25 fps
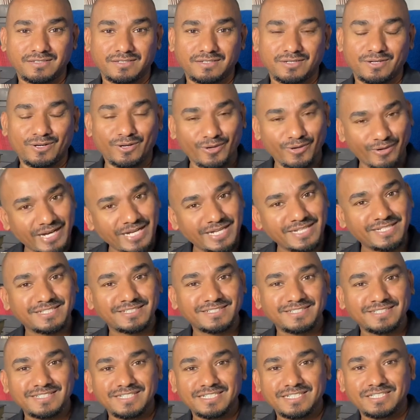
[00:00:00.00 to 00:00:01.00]
All right?
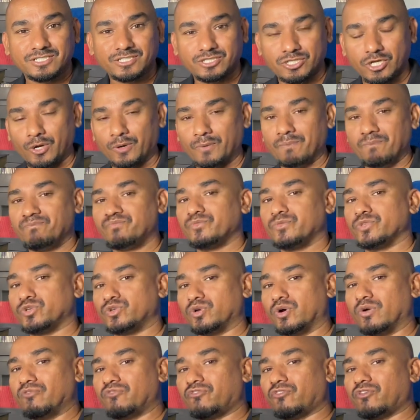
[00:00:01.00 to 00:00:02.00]
So,
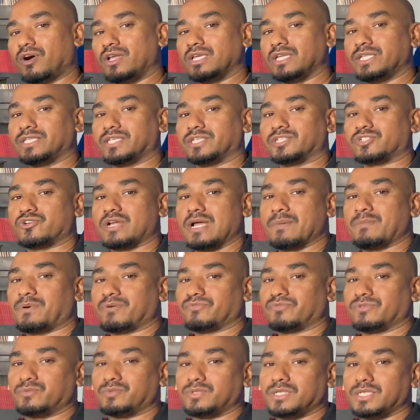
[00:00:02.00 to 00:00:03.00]
don't fall in the trap of
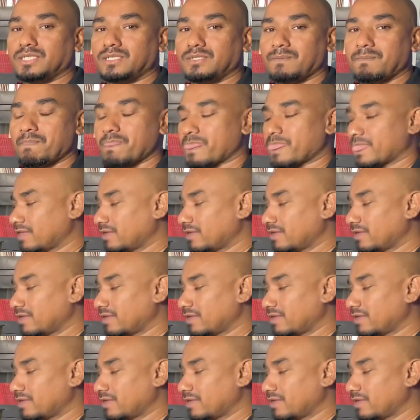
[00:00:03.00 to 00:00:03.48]
the world.